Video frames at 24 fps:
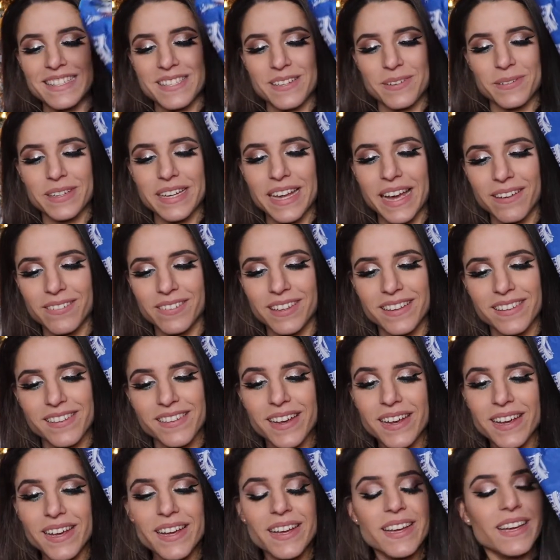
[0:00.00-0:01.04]
so we have this
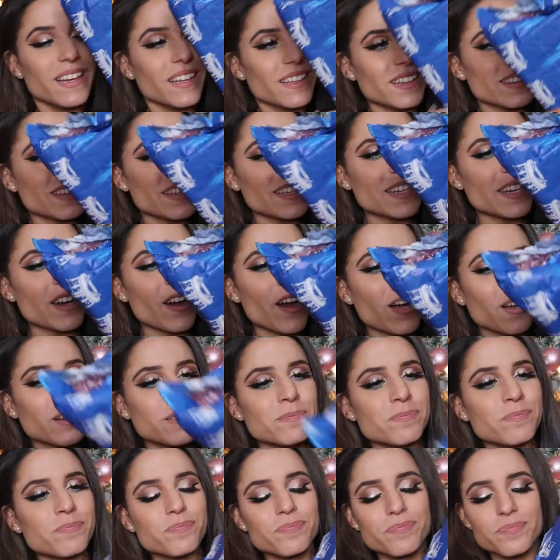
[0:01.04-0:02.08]

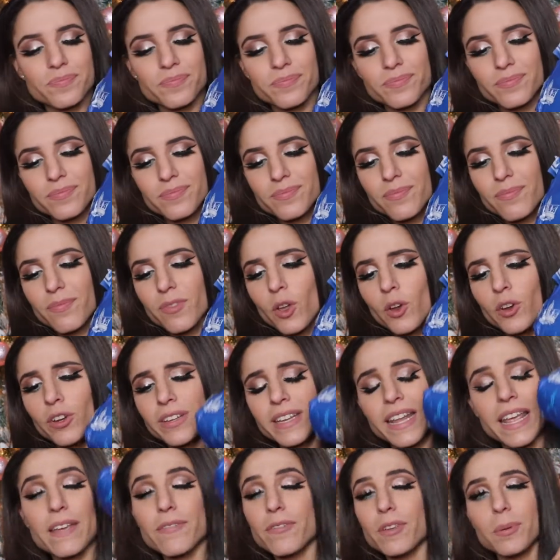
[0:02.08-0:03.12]
neon or
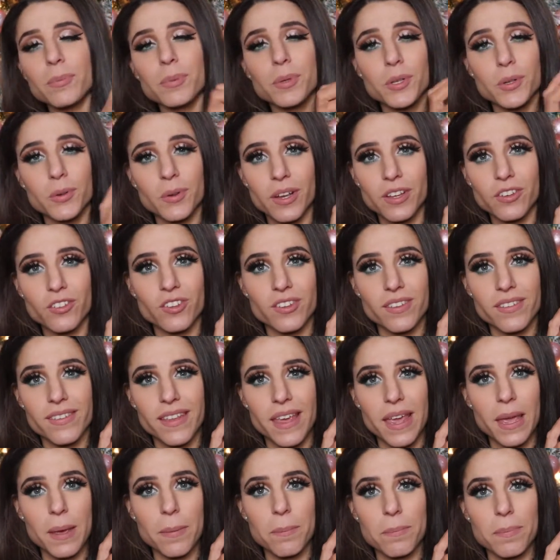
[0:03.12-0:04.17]
navy blue, I should
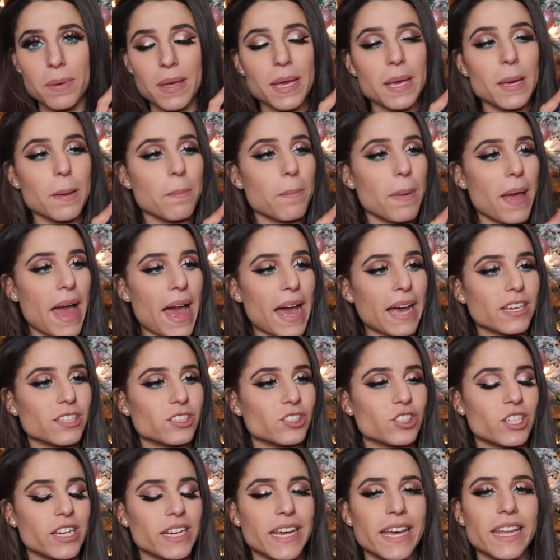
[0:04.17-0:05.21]
say, big
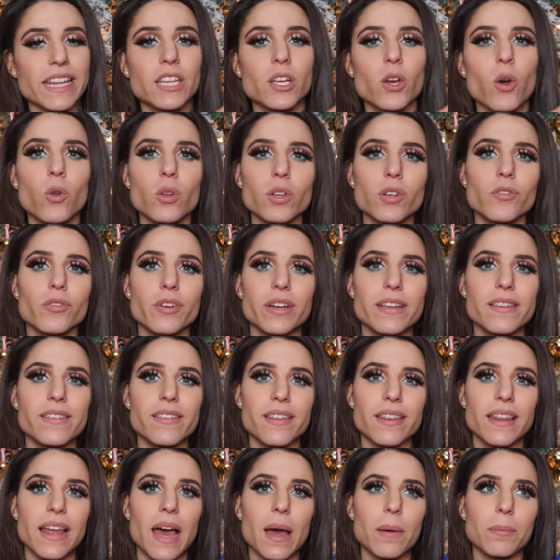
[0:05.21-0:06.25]
packaging. And the only
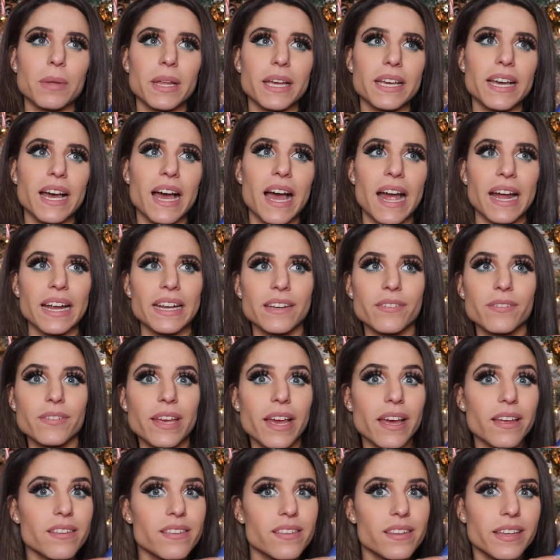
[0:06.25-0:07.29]
reason that I'm like kind of
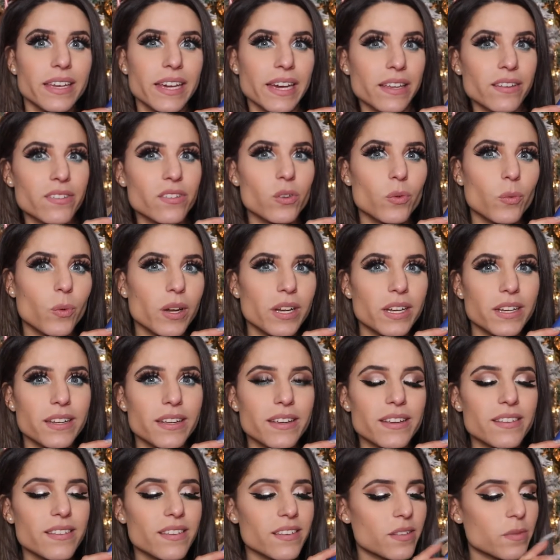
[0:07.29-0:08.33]
guessing as to what it
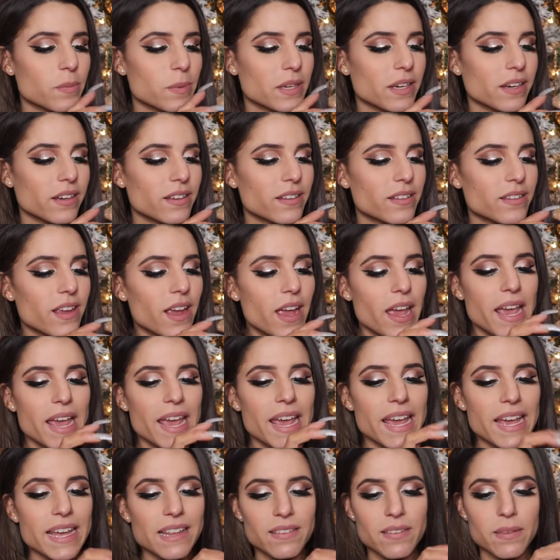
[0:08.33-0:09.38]
is is because
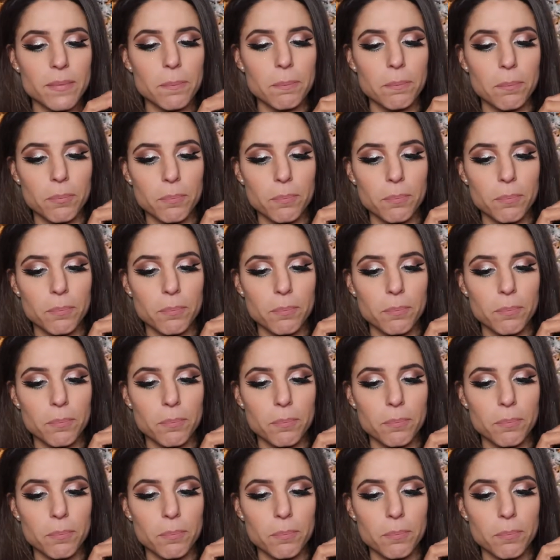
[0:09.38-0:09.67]
it's